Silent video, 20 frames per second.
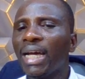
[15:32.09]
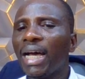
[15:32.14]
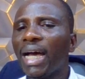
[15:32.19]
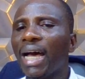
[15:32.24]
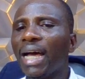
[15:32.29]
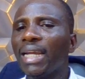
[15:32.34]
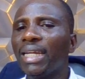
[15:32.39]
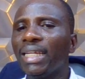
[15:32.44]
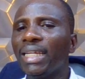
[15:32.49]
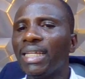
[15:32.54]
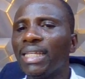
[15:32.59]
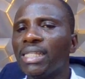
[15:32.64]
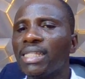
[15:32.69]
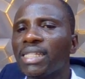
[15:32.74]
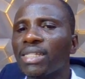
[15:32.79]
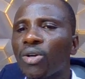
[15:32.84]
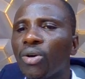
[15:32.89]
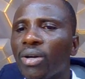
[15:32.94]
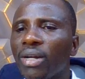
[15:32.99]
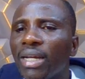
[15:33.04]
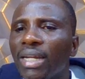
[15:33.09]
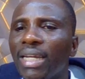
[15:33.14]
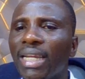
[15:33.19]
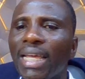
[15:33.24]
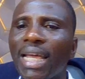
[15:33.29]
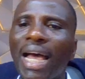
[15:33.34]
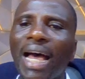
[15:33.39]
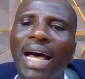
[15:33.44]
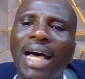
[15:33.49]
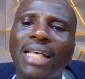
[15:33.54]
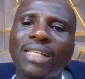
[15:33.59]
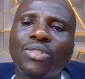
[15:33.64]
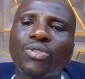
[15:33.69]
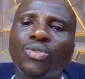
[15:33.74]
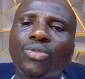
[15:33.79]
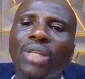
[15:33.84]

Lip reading: and is currently at